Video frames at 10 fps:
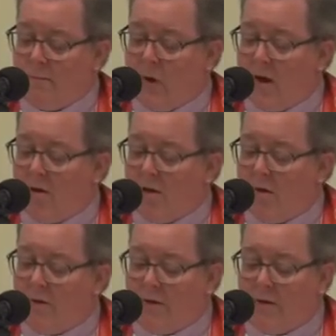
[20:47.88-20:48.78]
But our
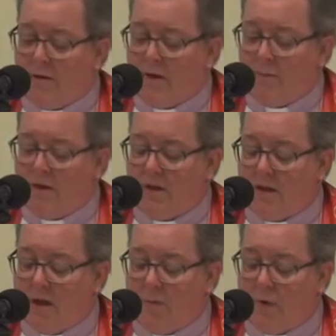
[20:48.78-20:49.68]
culture seems to
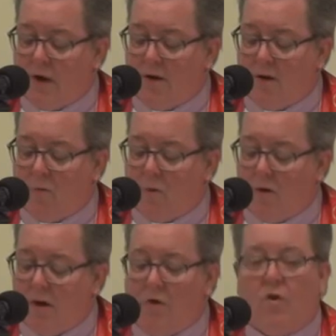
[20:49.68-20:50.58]
celebrate a
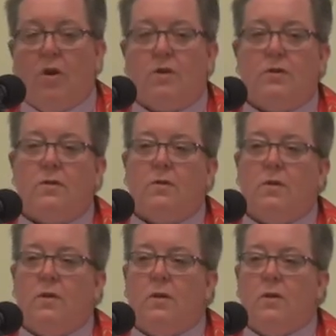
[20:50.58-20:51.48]
war on drugs
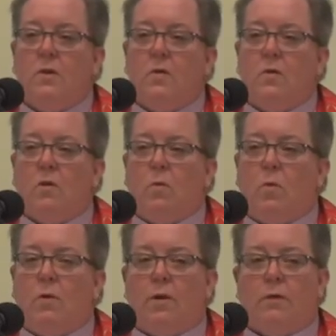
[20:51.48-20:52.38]
or a
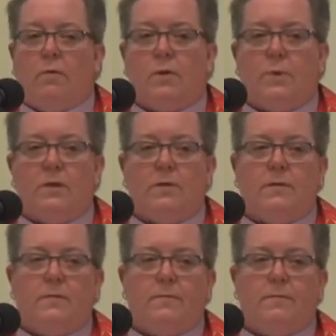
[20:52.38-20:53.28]
war on Christmas.